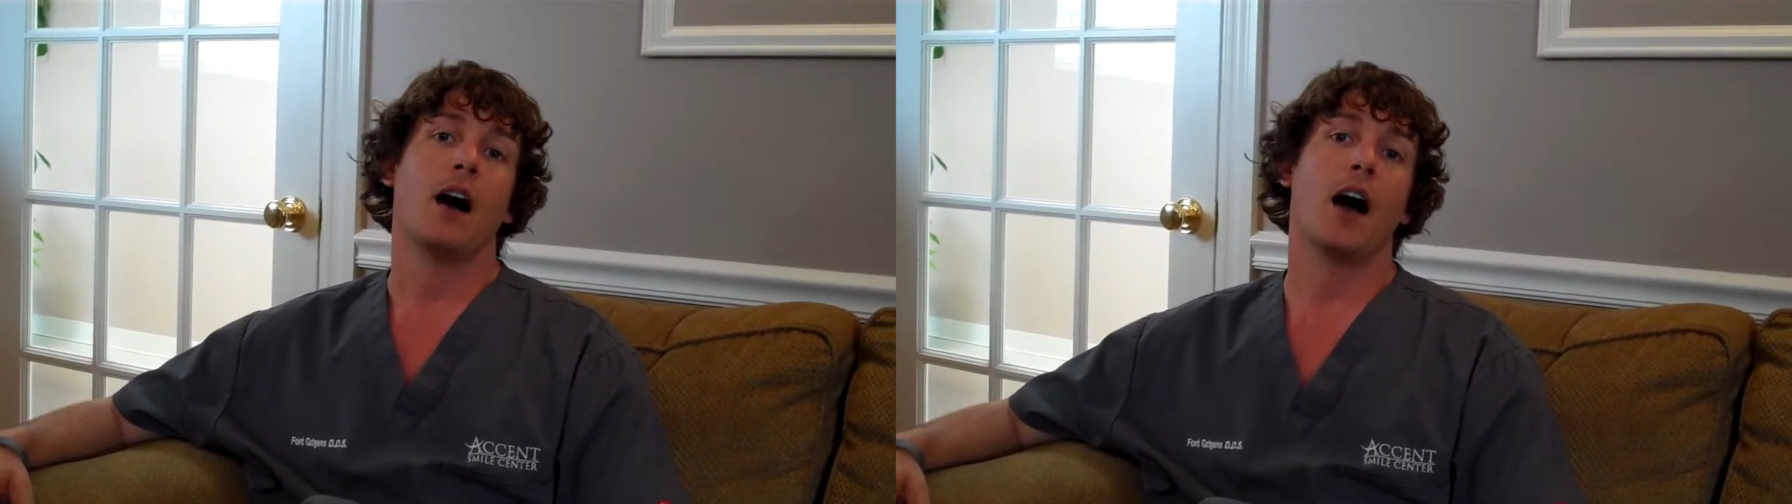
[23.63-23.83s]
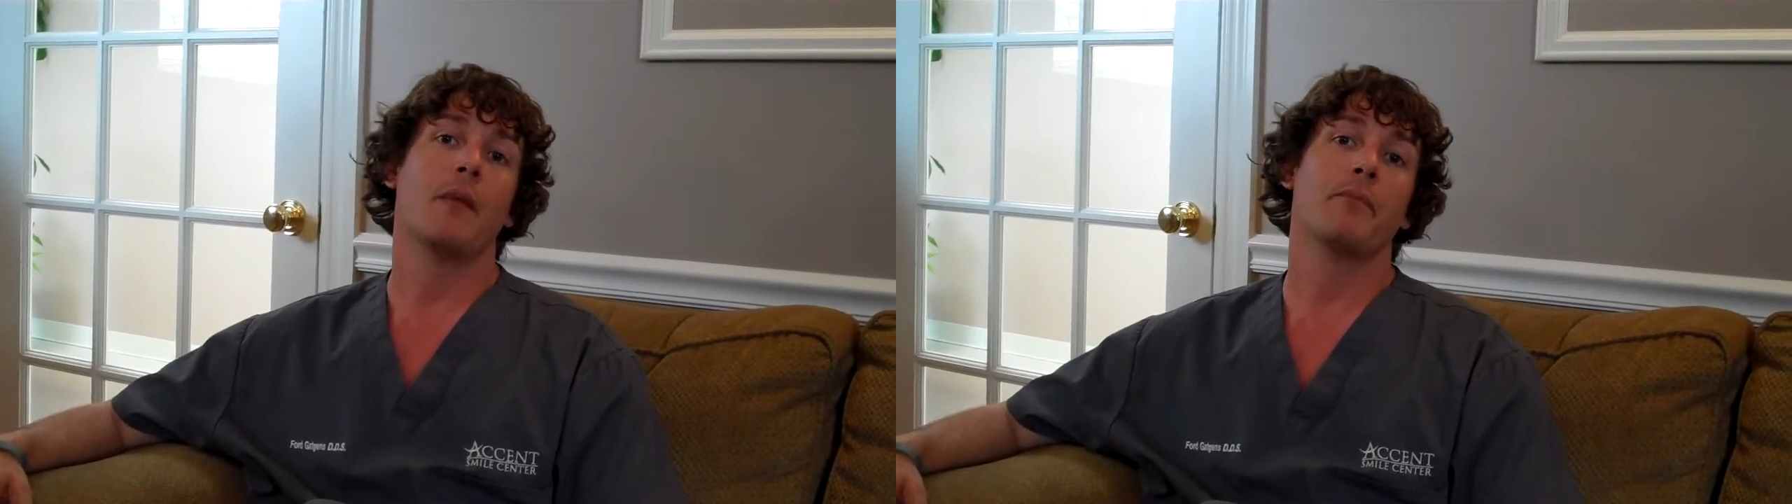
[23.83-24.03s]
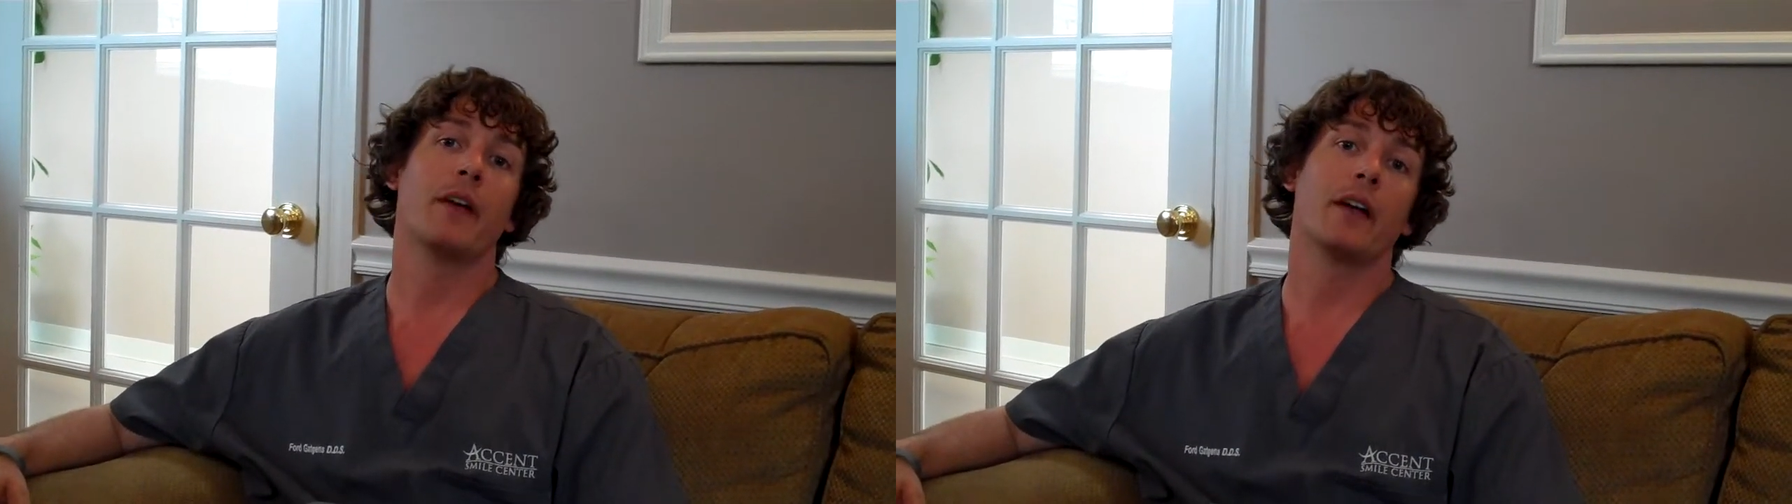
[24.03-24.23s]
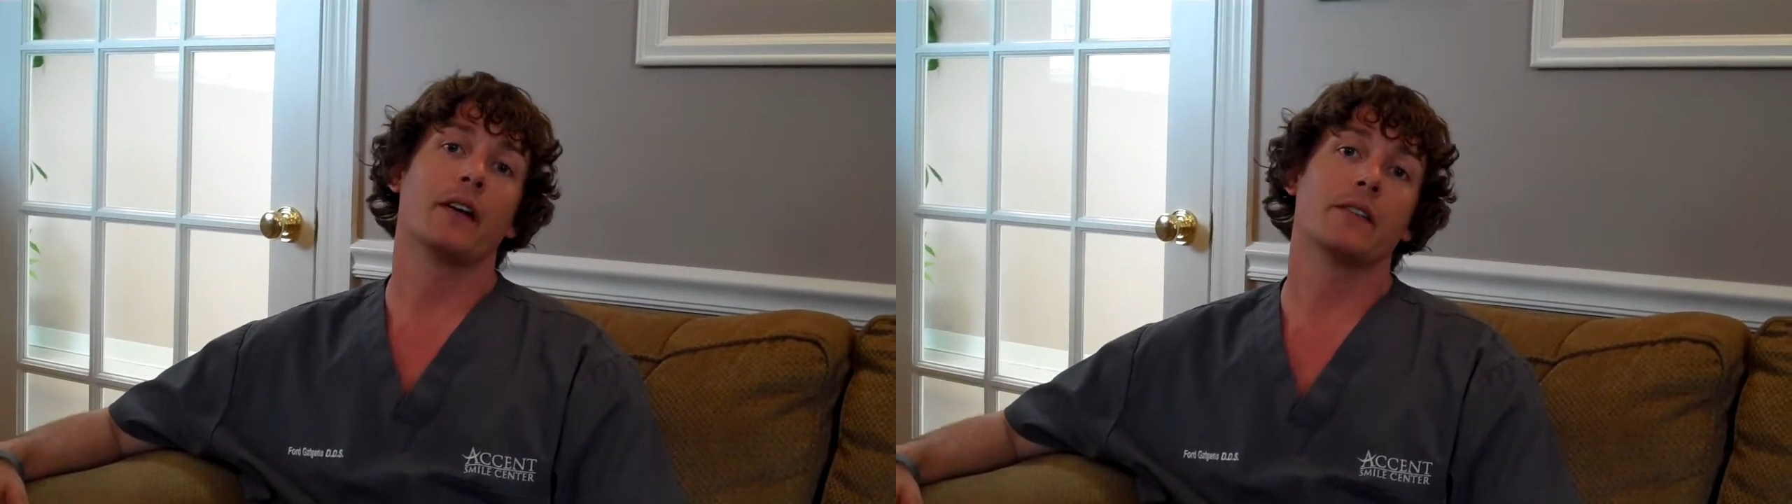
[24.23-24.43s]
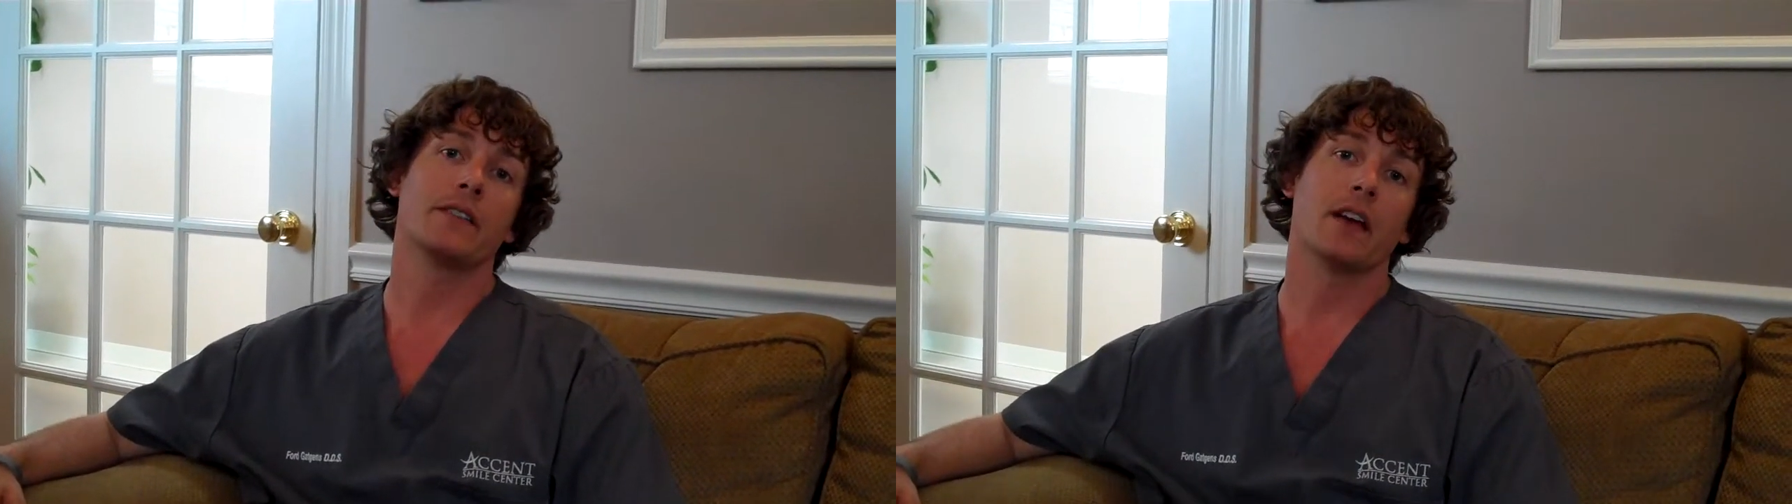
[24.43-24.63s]
Um,
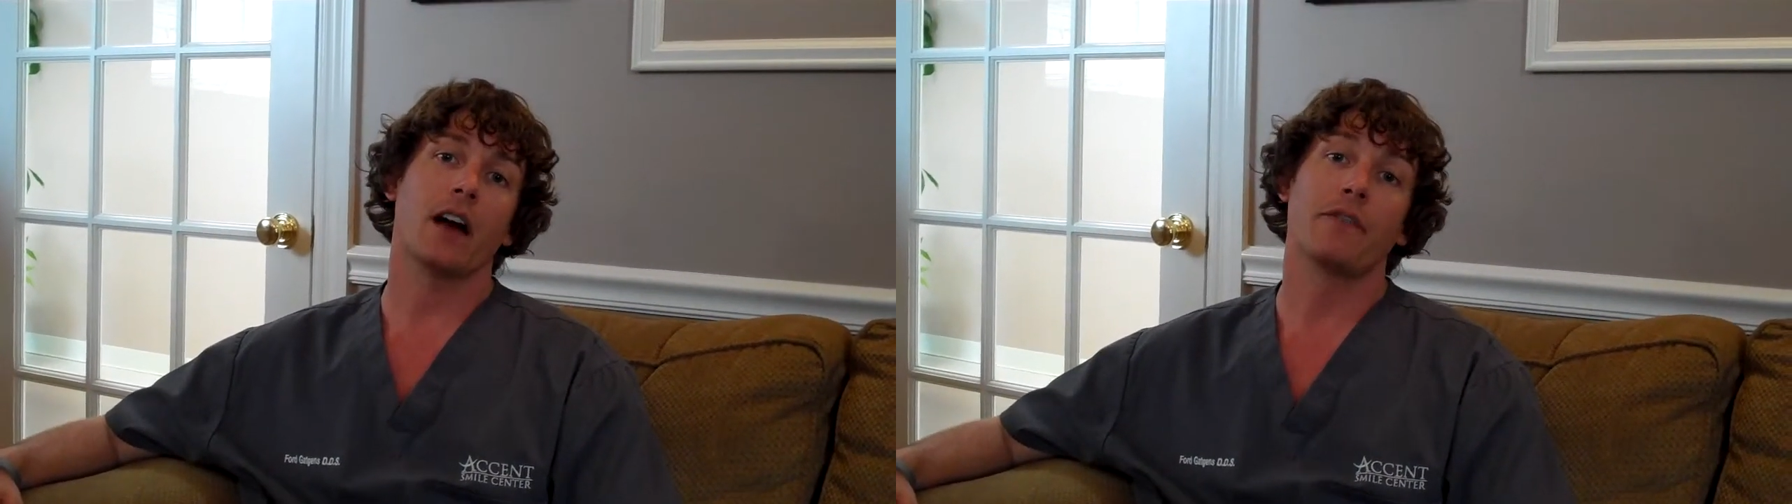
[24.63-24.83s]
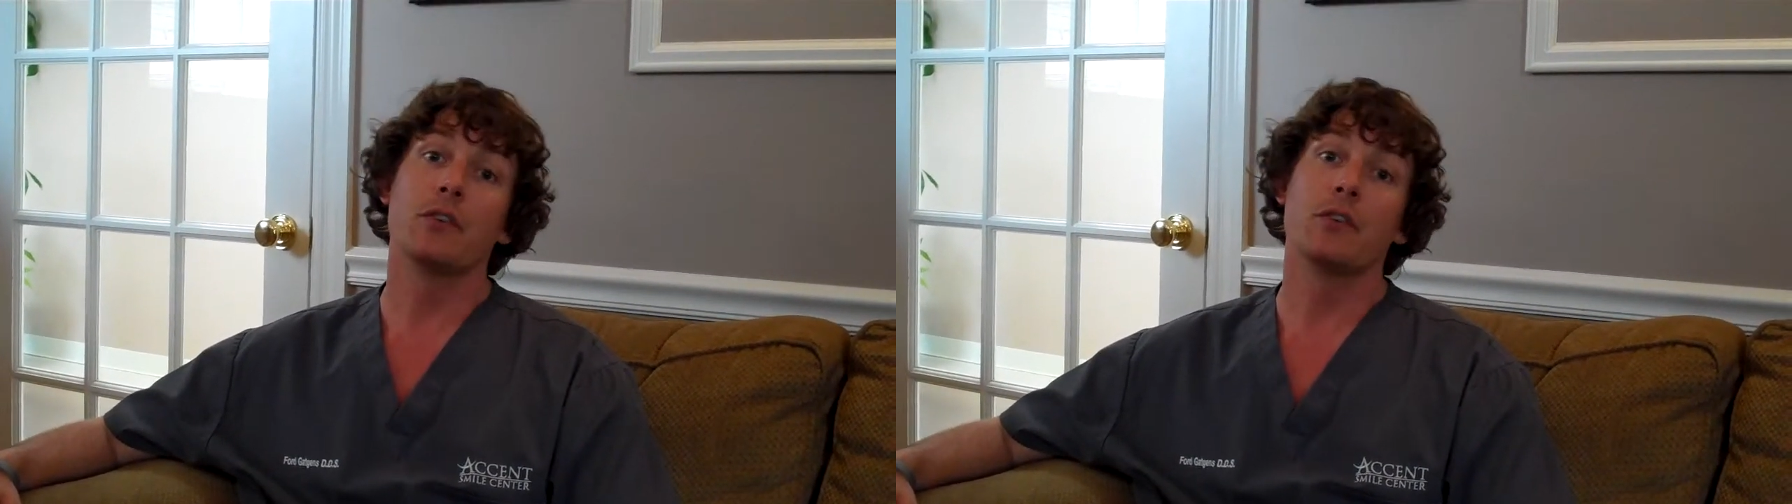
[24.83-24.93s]
there's a, uh,